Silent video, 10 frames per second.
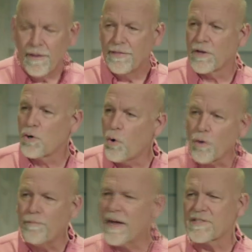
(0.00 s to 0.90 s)
The core
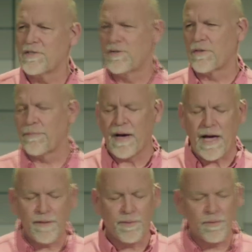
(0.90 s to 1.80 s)
message of the
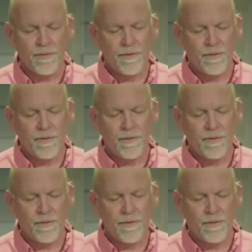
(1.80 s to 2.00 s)
Bible